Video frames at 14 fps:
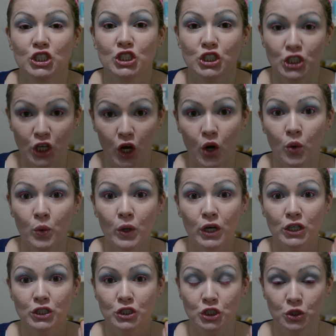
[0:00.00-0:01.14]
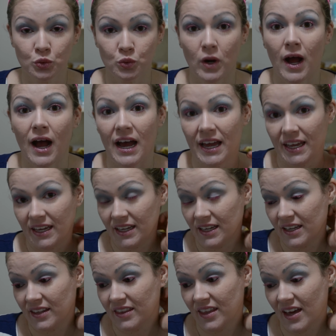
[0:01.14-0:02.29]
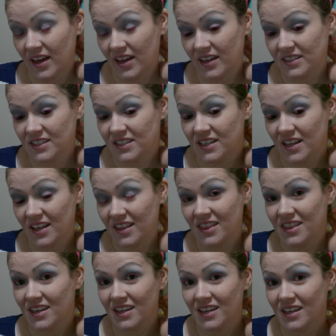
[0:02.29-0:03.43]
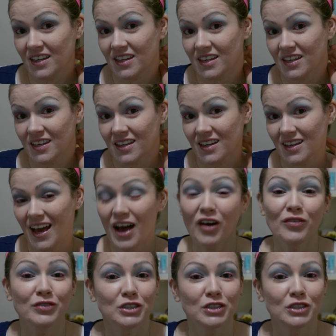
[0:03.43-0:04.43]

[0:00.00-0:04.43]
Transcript: so dry that the e.l.f.